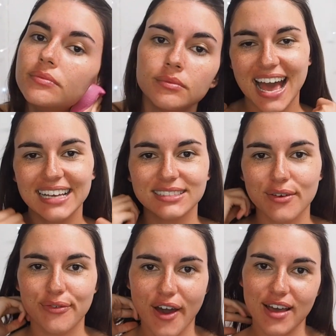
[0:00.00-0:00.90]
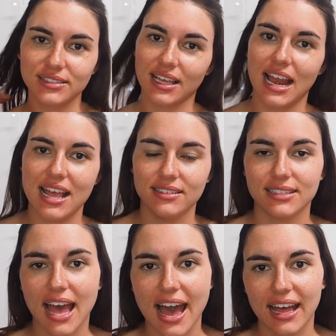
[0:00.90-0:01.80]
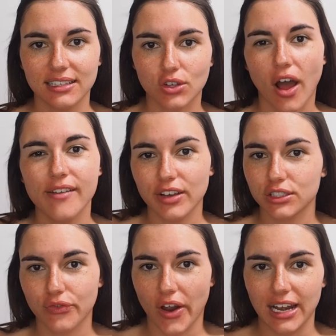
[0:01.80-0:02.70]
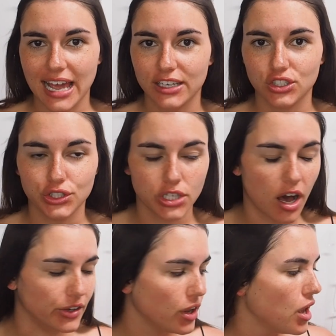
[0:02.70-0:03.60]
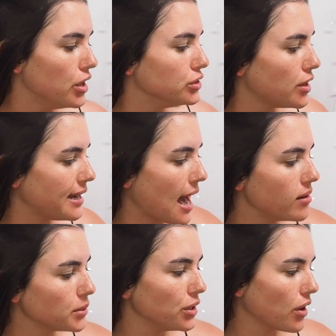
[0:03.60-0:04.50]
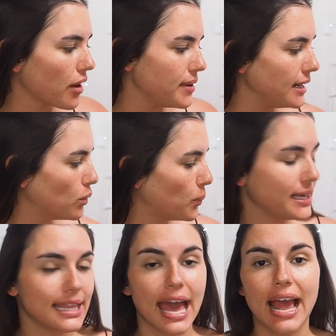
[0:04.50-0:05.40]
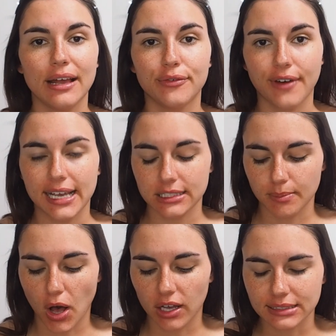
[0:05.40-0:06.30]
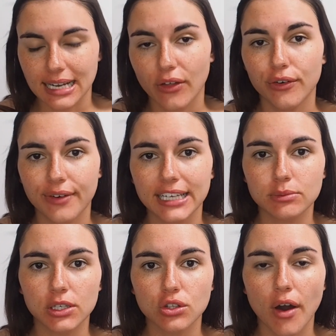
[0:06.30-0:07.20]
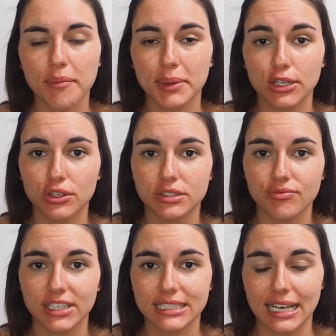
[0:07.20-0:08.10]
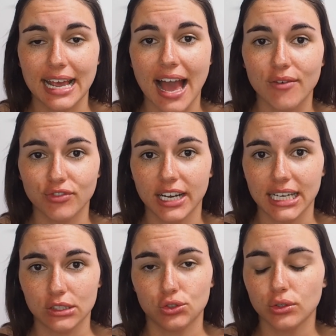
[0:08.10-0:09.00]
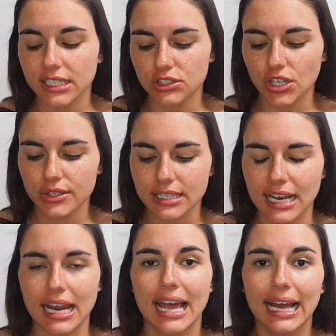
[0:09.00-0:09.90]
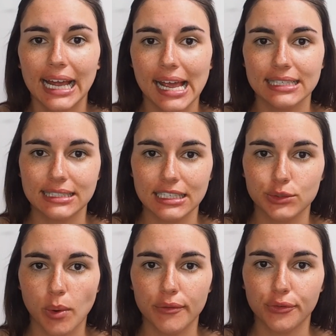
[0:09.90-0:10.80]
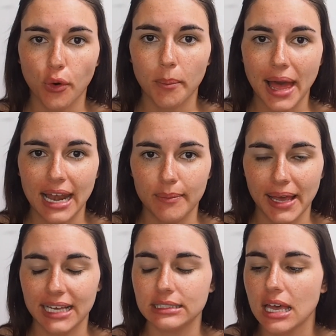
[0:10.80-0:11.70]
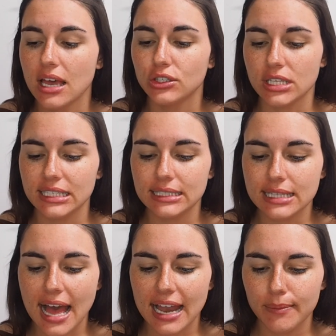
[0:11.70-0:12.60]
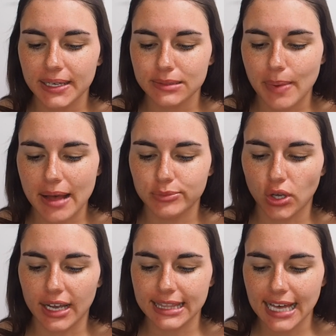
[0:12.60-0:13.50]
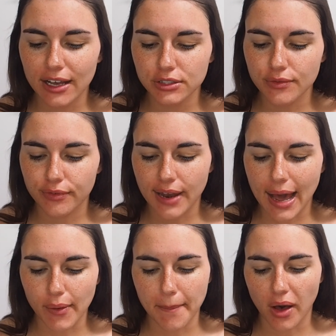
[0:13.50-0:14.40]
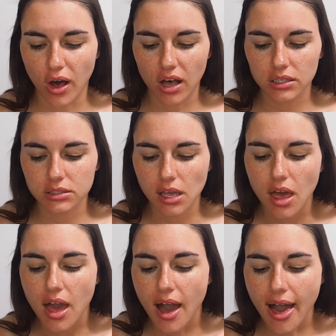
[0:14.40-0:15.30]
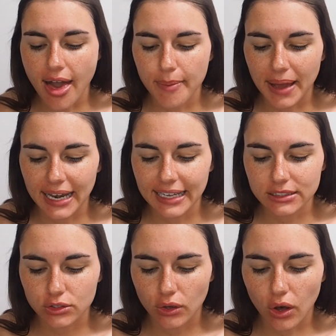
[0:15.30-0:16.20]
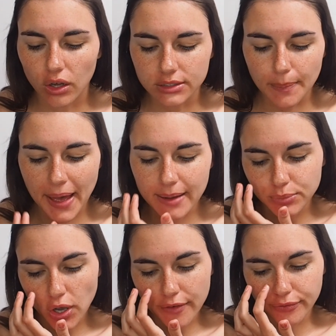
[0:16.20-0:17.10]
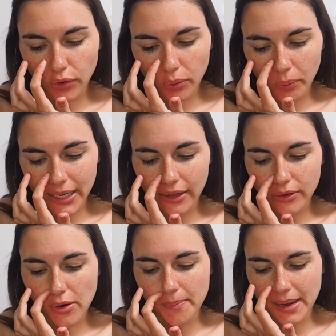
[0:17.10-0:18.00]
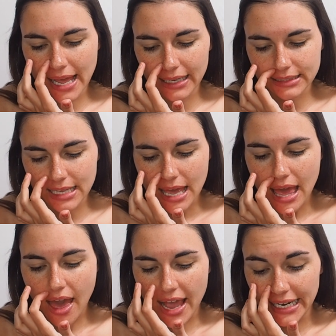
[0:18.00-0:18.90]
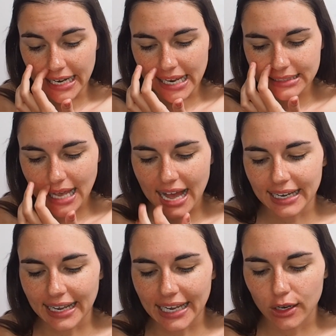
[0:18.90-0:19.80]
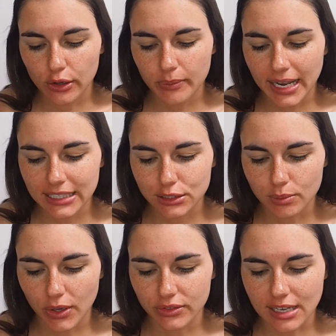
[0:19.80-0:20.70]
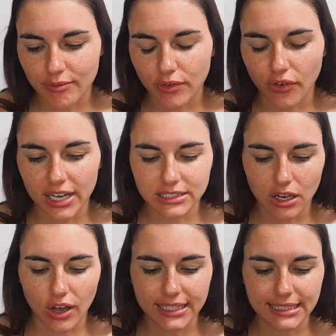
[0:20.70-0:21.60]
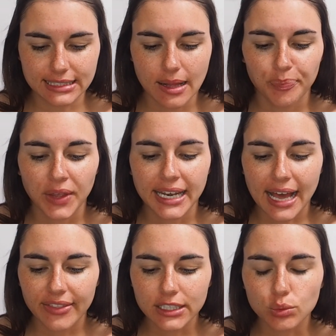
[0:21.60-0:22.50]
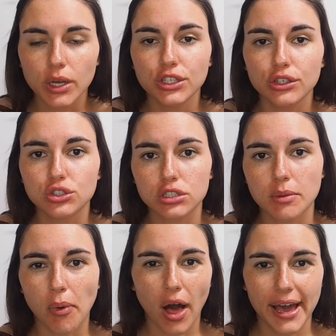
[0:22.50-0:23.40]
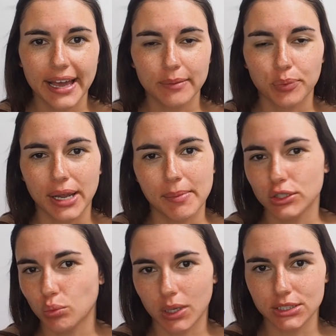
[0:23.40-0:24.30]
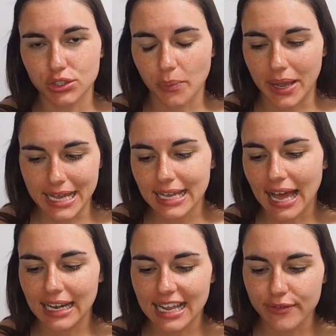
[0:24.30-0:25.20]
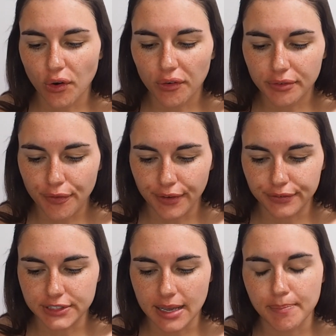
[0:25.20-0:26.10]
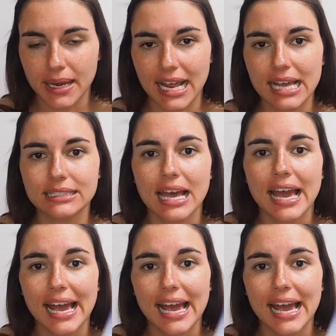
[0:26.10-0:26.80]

That is the first cleanse and kind of exfoliation done. So now I'm going to go in with a face mask. Now the face mask that I've been using recently and really enjoyed using is this one from Elemis. So this is the Elemis Peptide 1000 Flower Mask. And it's got peptide 4 willow complex in it, and it illuminates, smooths and revitalizes. Now this one you just apply pretty much once a week and leave it on for 15 minutes.